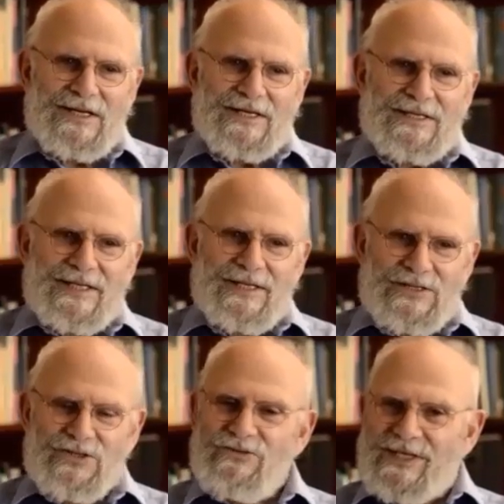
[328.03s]
the
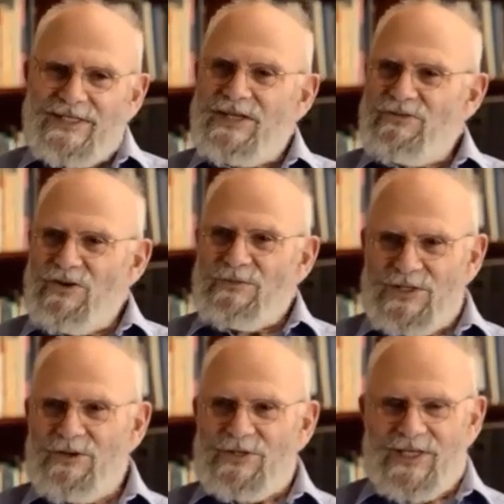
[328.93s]
Tourette Syndrome
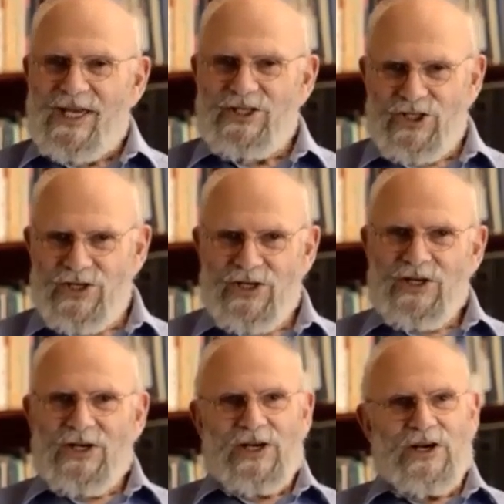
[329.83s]
Association
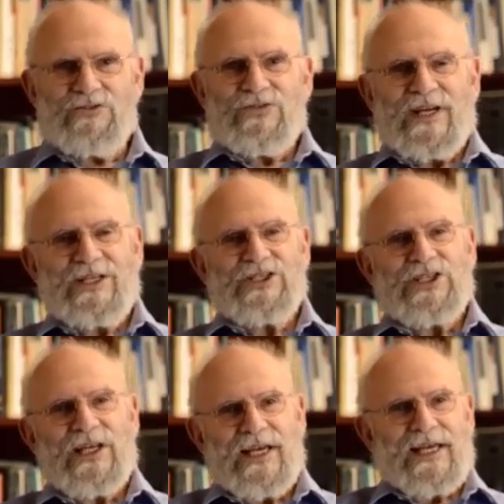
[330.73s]

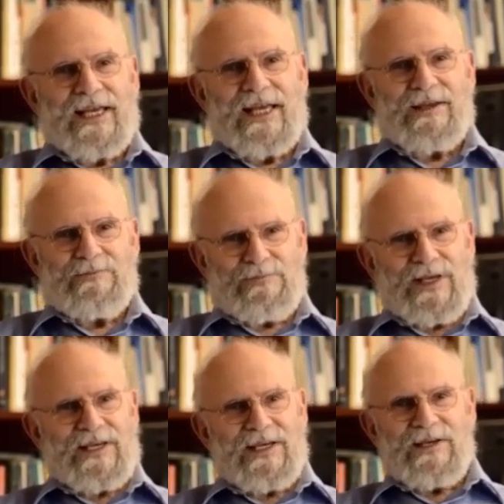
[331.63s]
arranged a
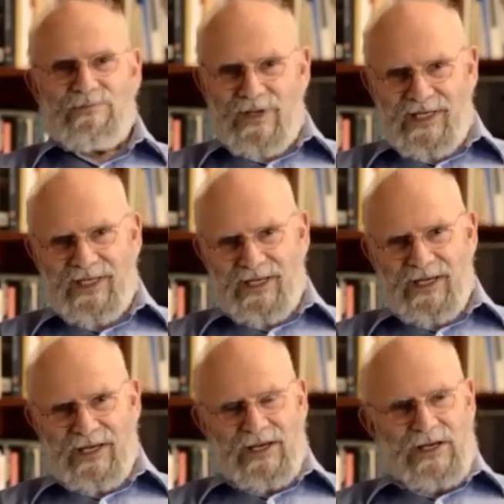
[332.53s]
big
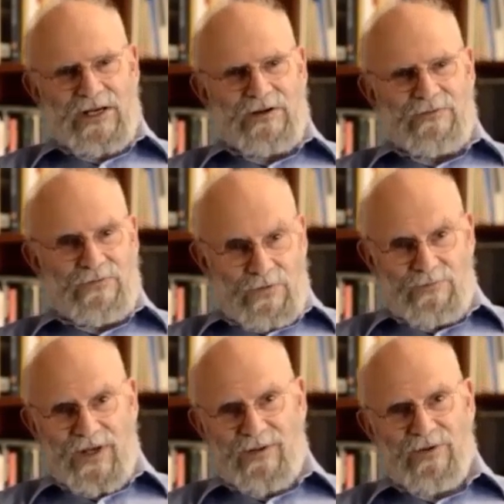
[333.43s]
meeting for
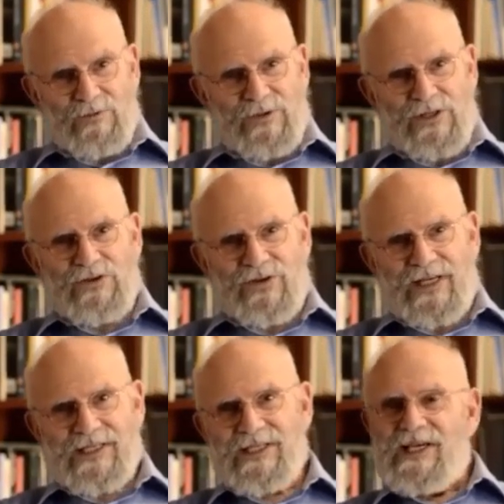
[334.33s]
people with
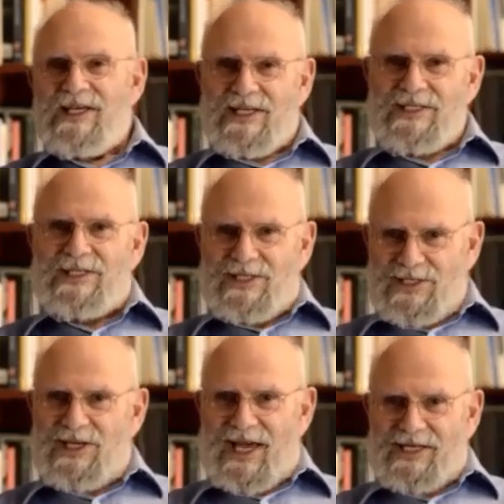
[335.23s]
Tourette's in
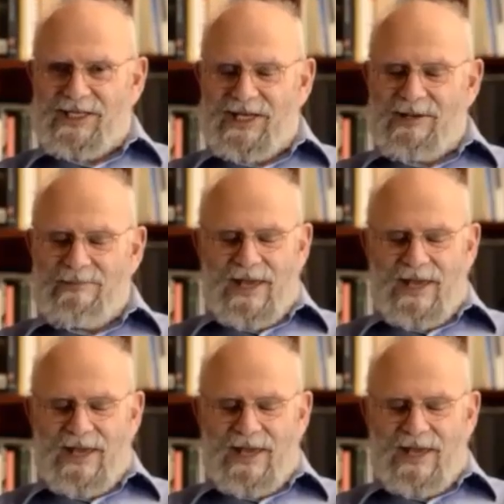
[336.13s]
Cincinnati.